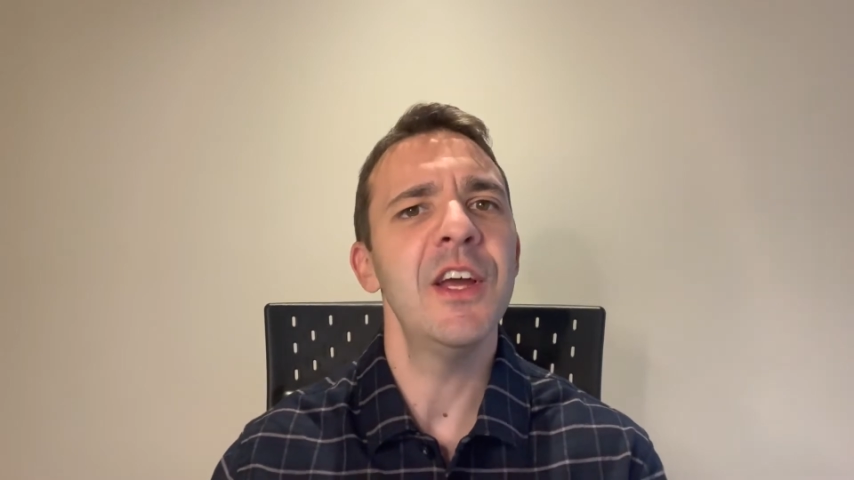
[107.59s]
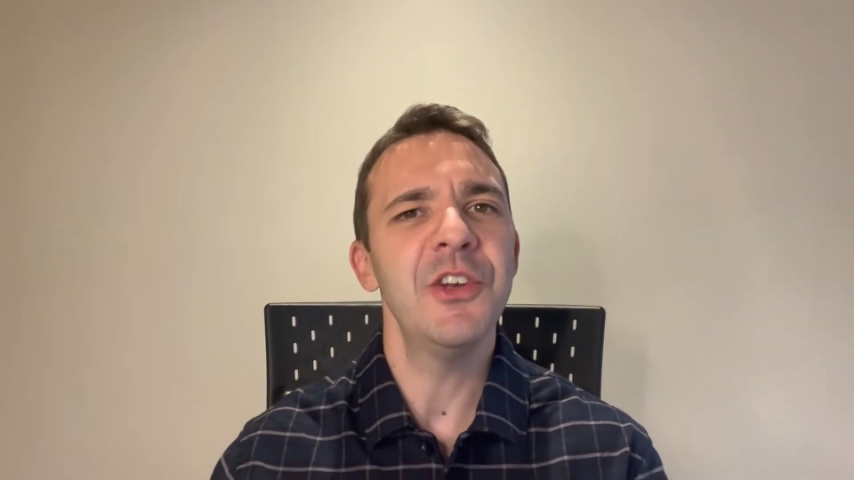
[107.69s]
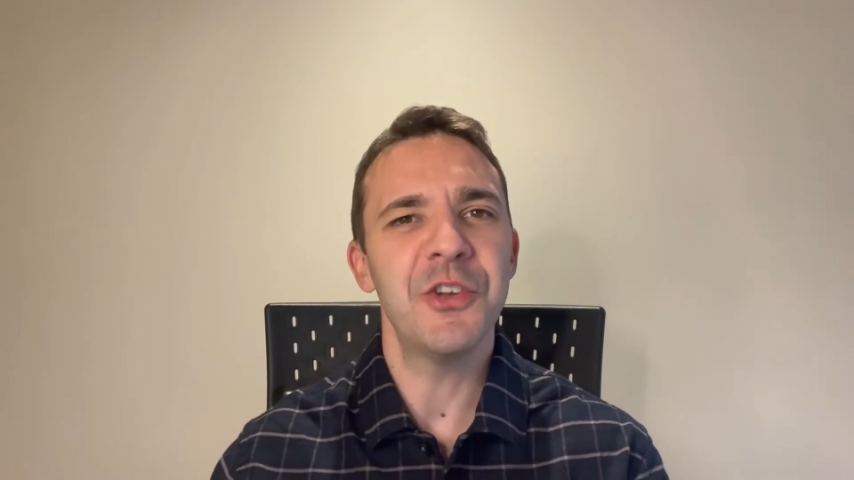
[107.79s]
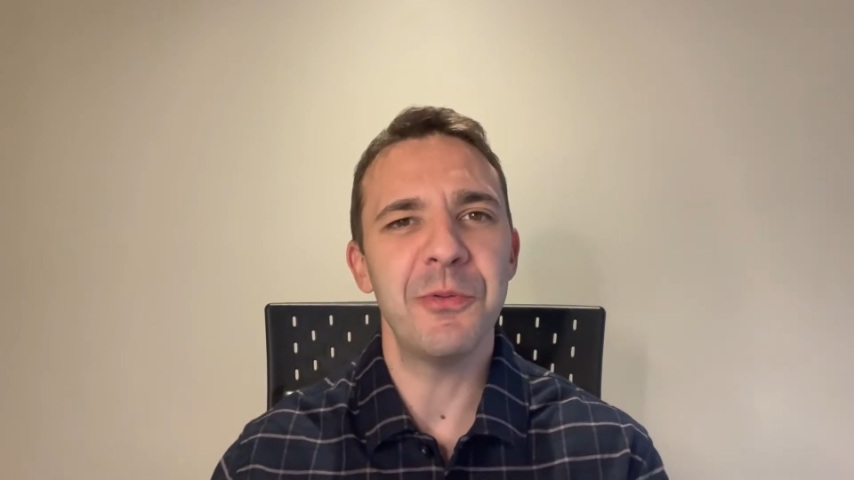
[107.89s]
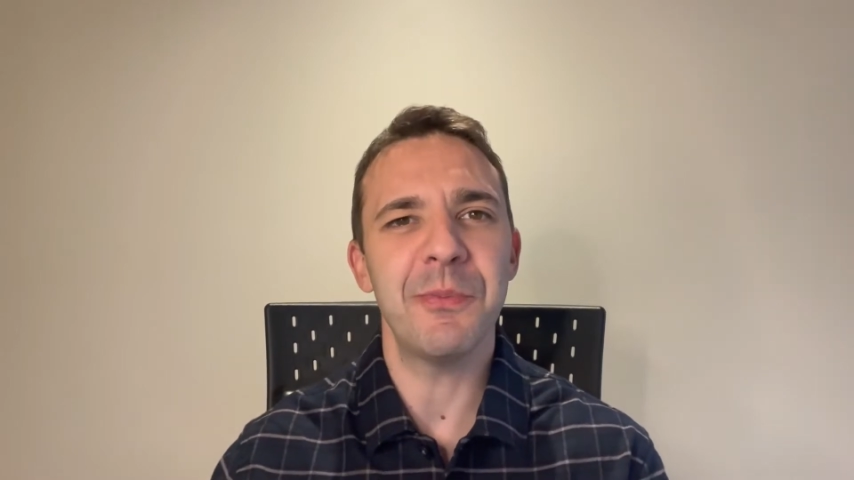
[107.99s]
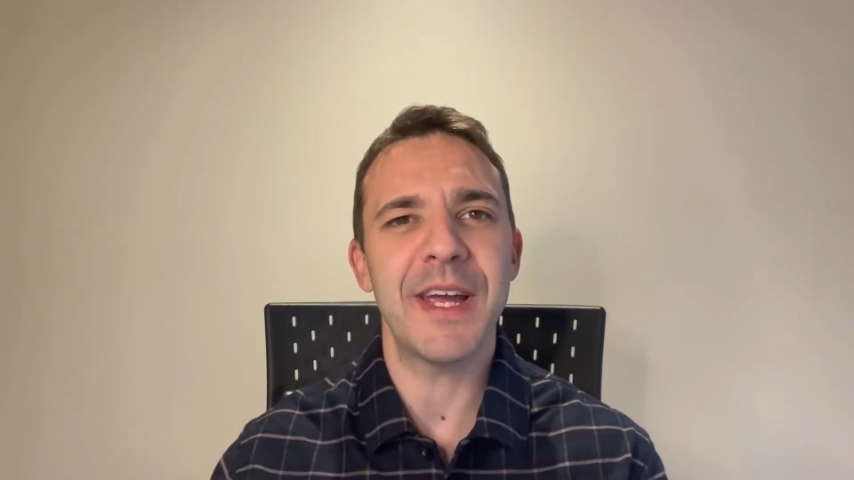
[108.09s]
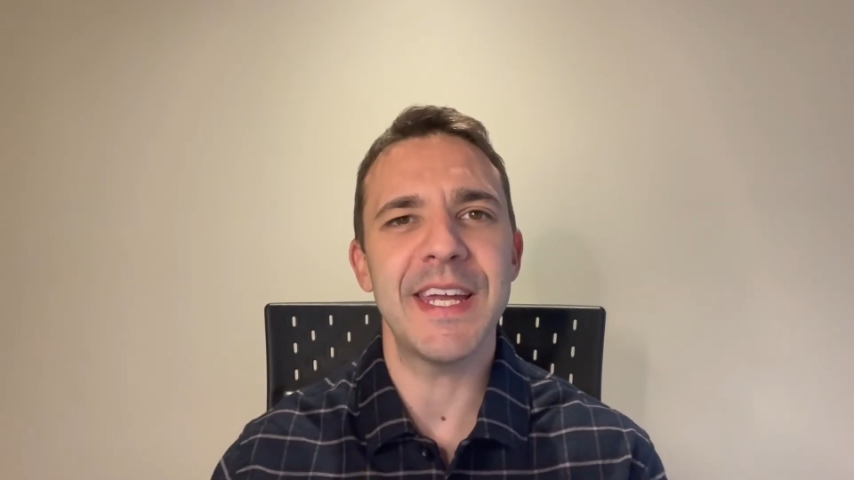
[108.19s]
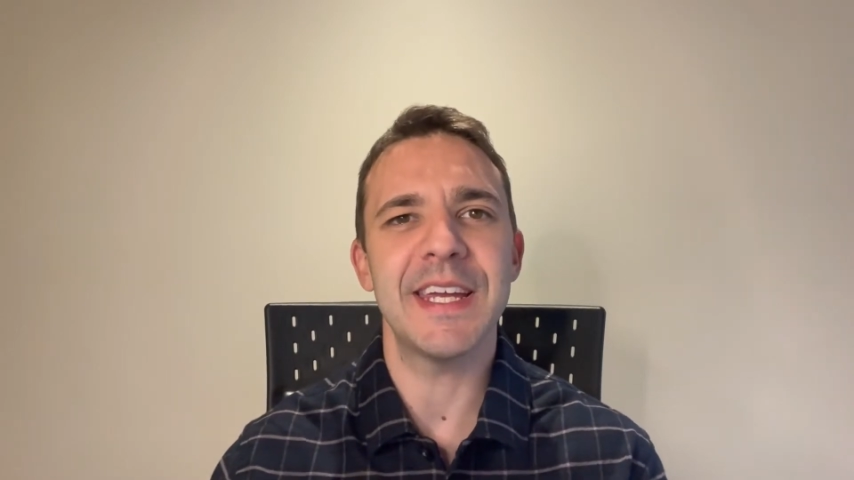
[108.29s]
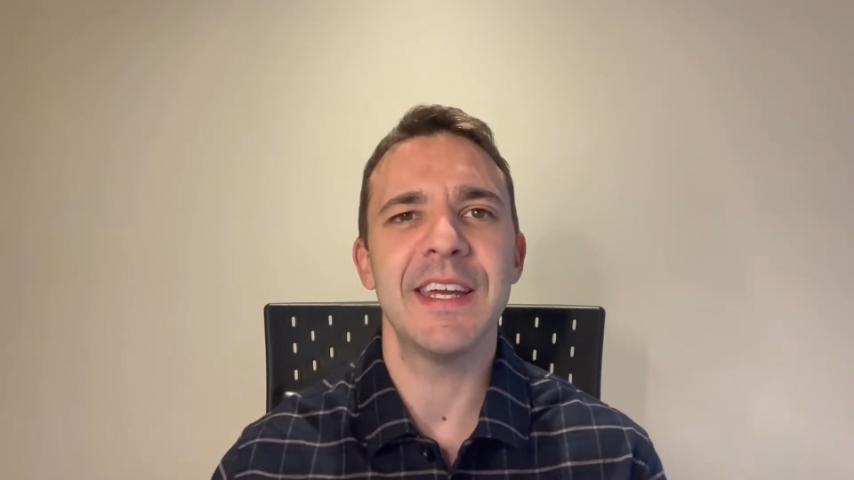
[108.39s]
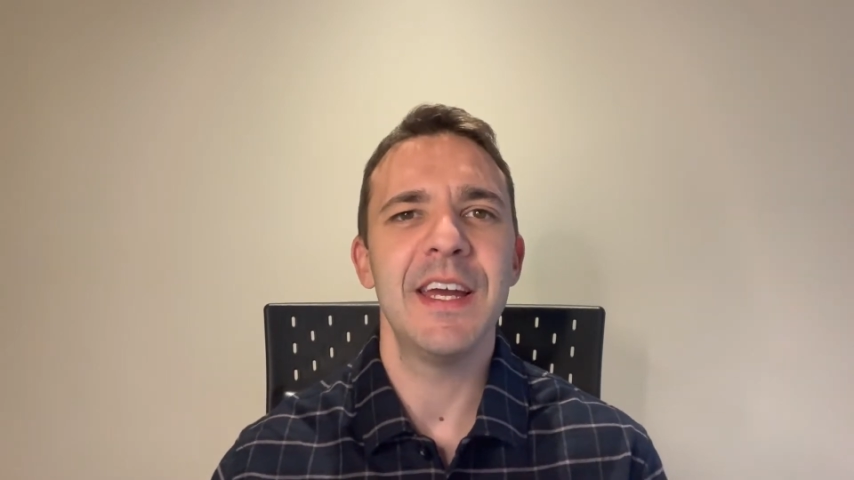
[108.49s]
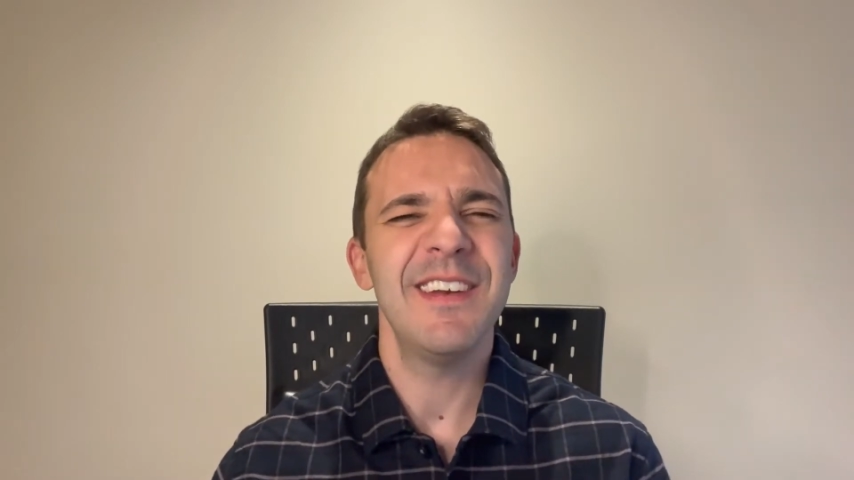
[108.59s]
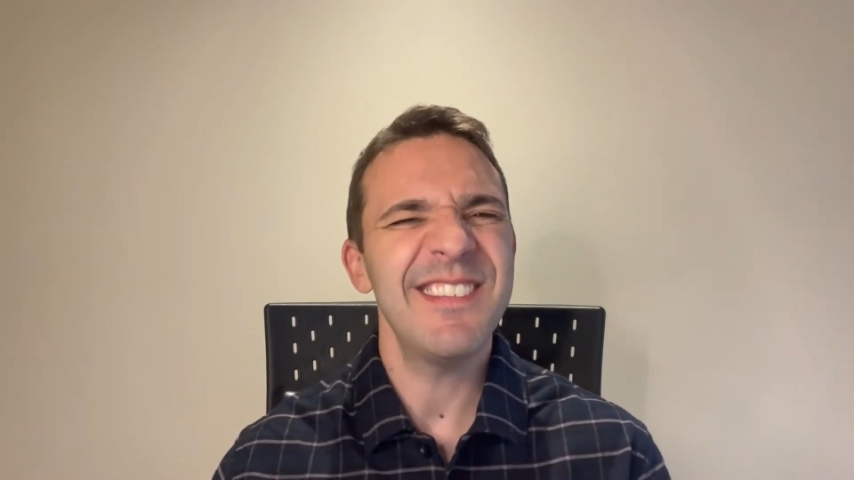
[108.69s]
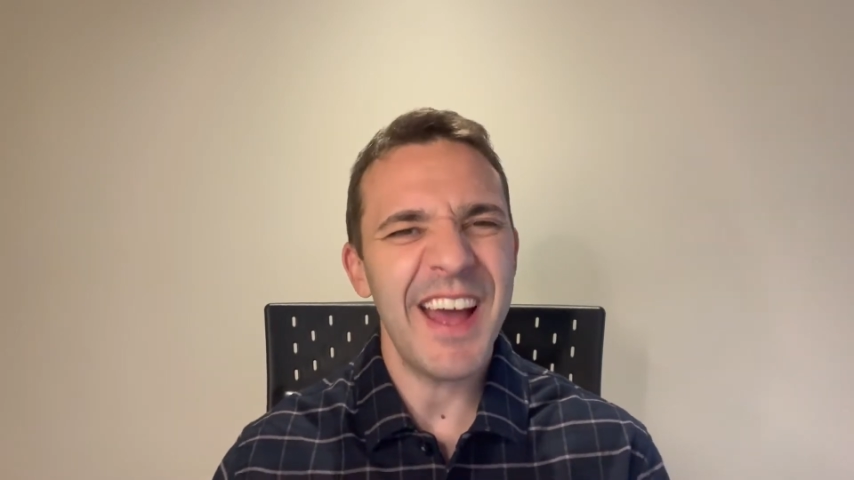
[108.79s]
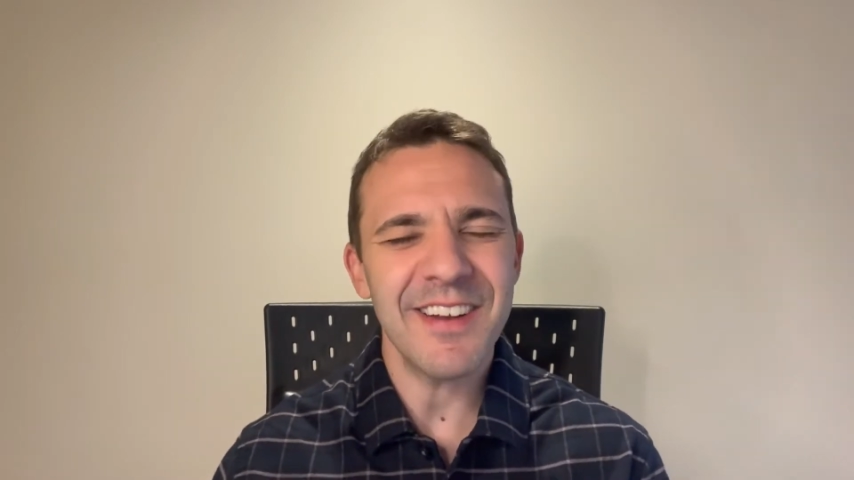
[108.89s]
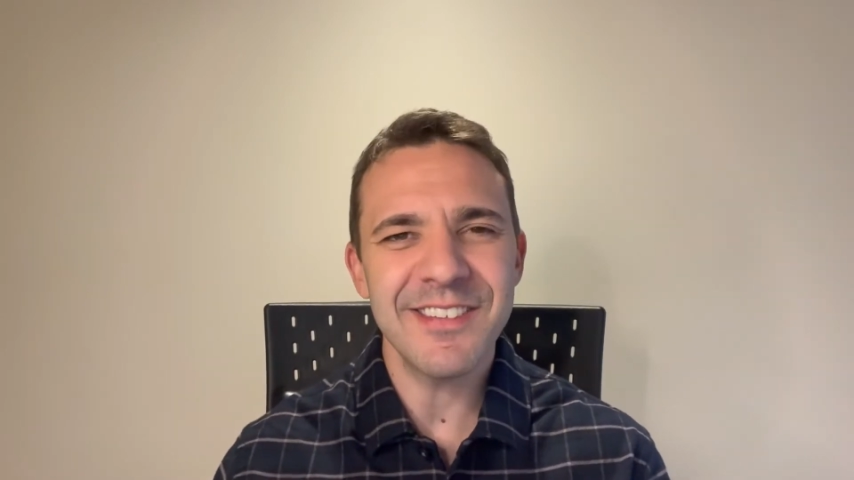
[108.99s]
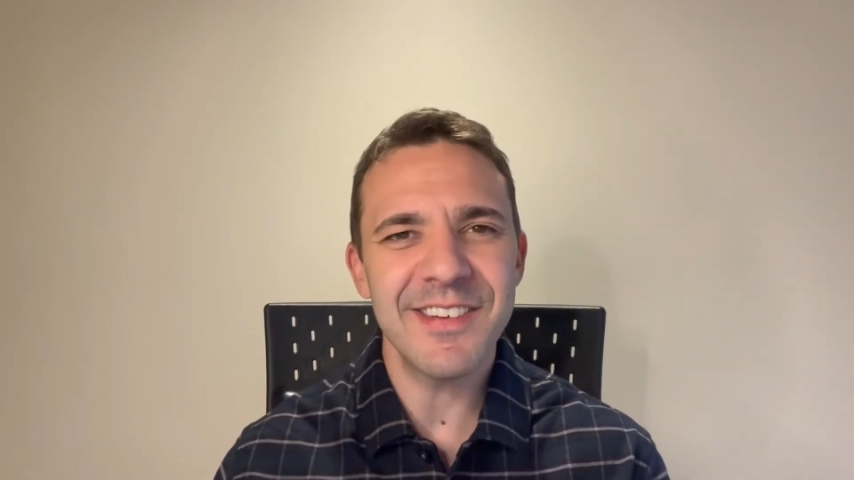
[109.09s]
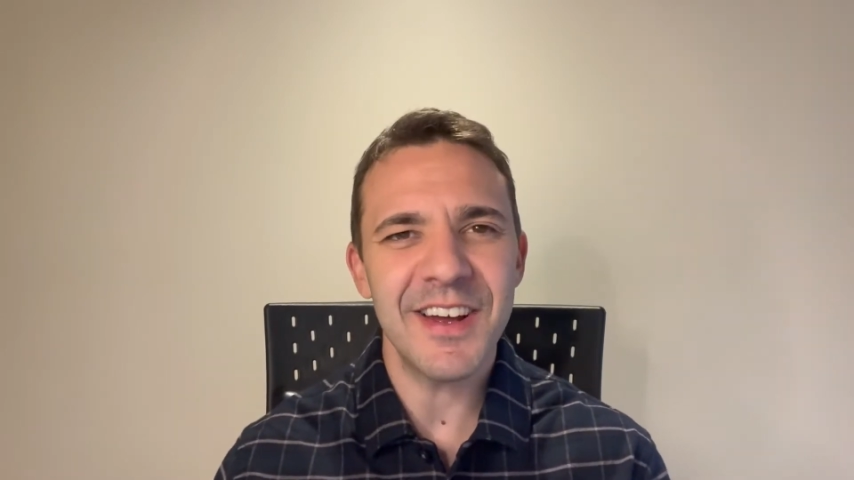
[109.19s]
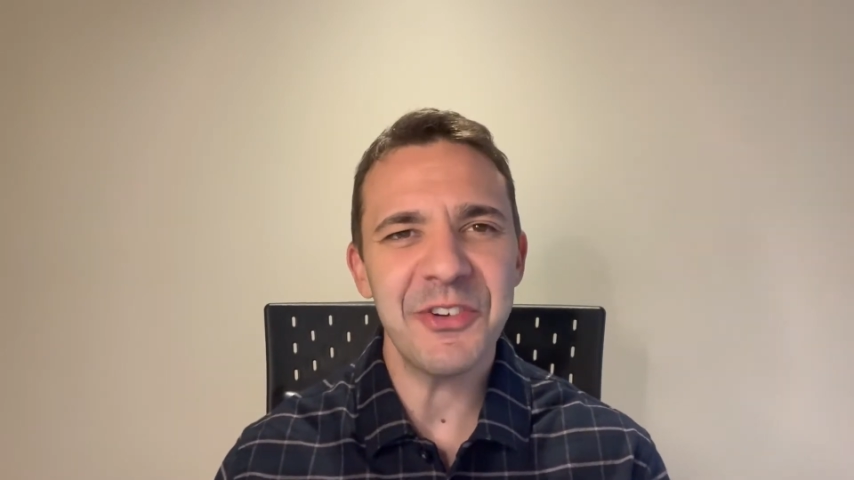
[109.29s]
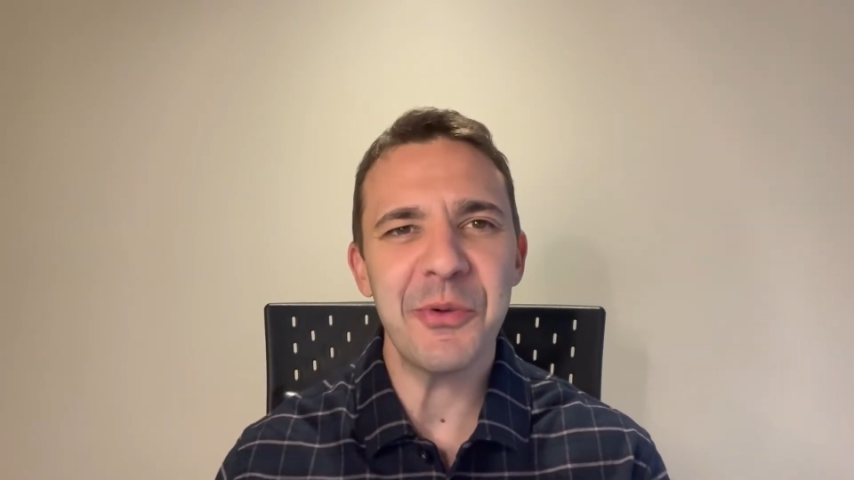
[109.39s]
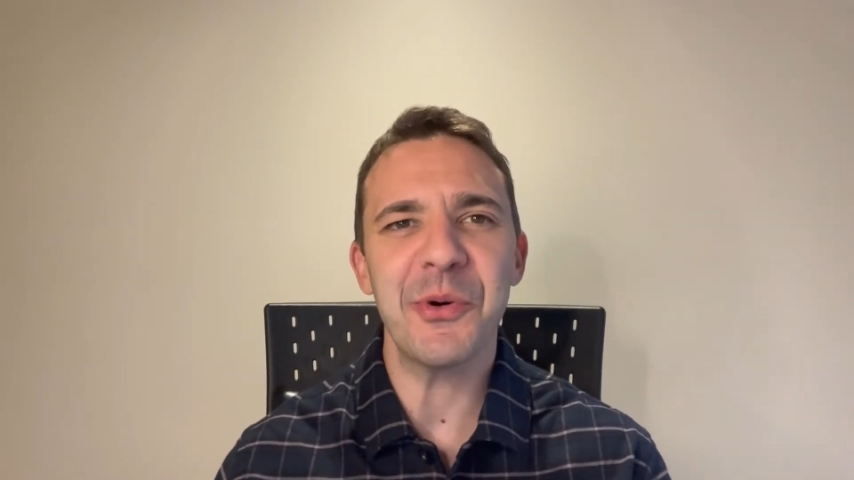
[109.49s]
to make tax
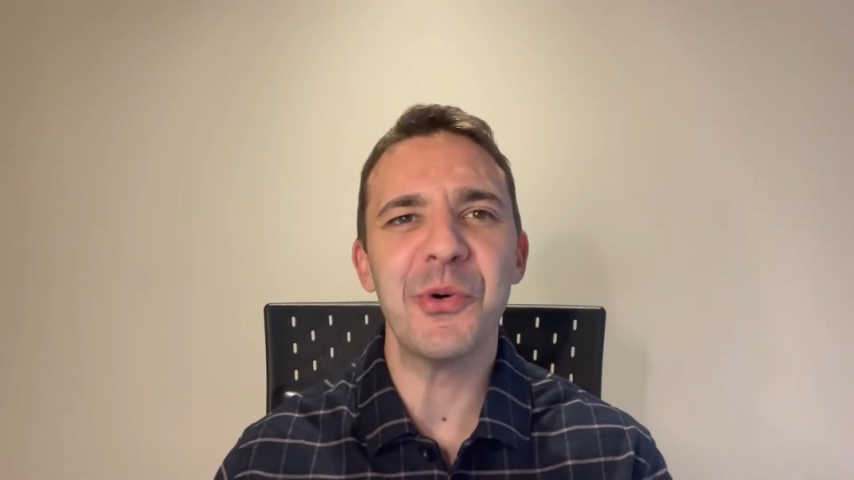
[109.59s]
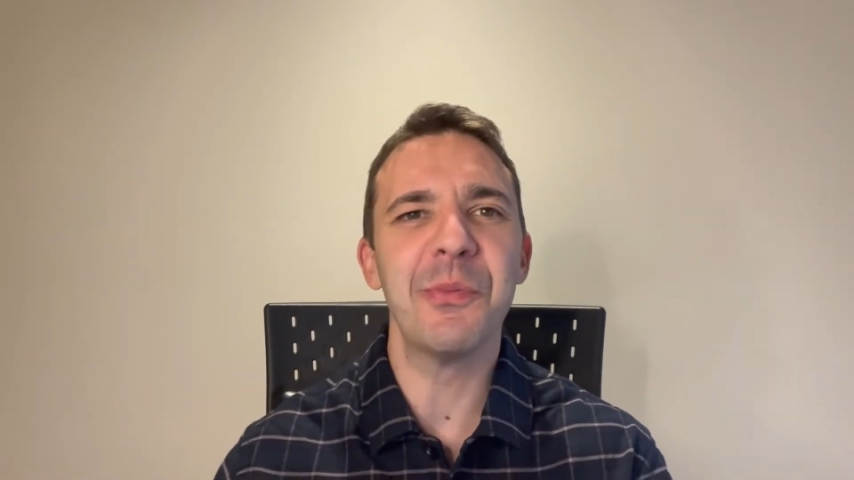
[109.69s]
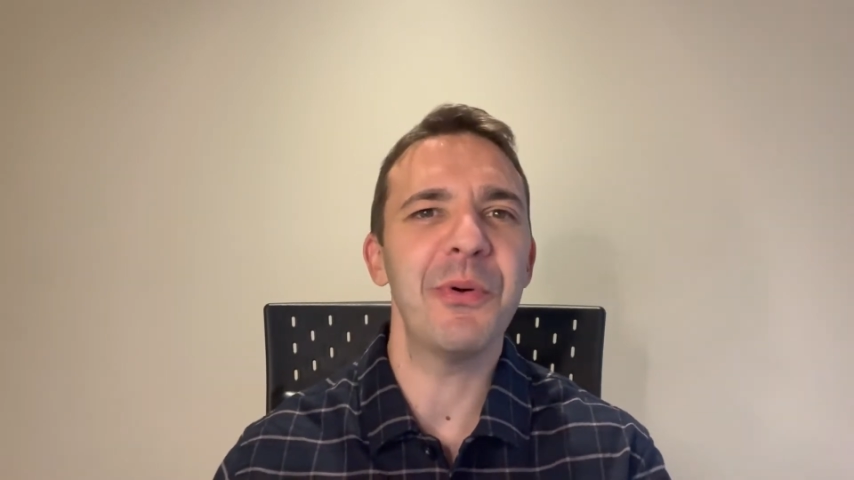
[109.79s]
deductible